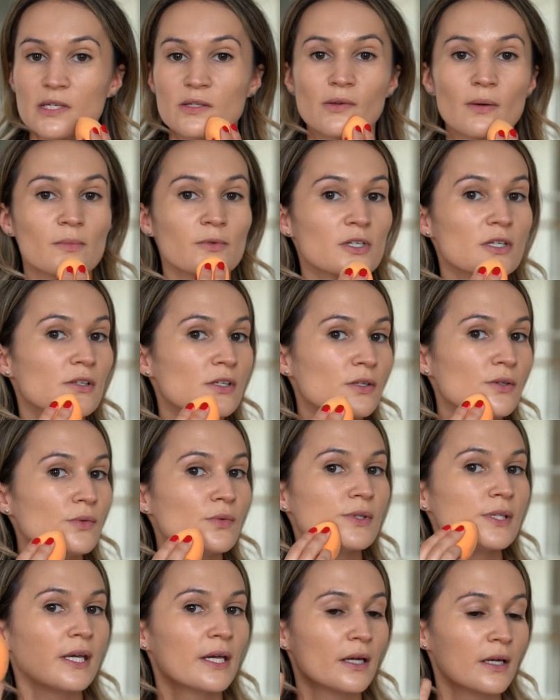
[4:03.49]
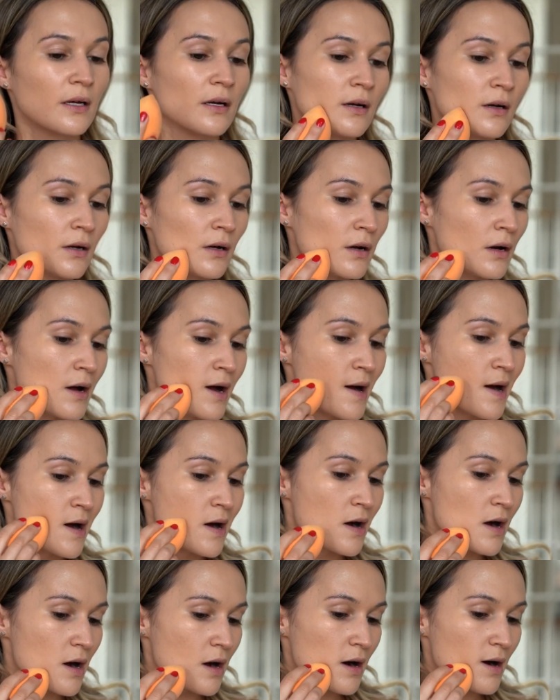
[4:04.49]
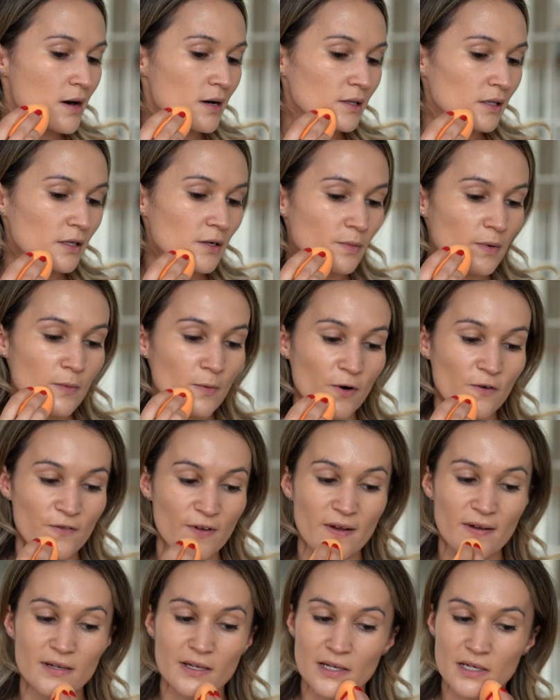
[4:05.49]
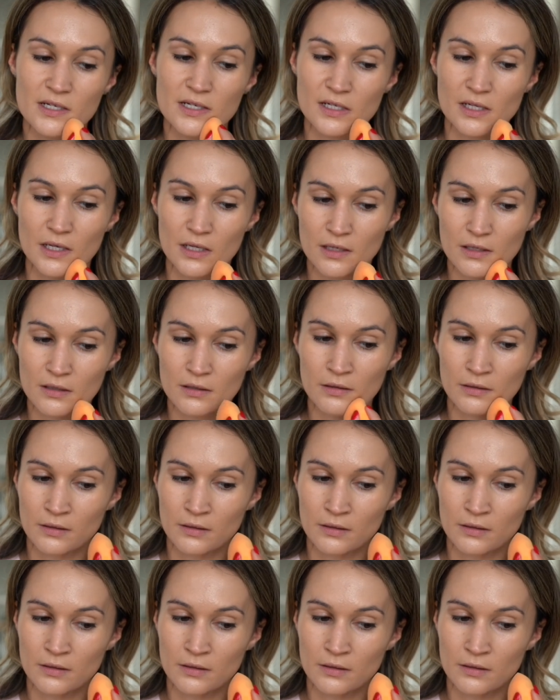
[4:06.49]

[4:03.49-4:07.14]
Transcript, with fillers: so I'm just using a little bit more foundation.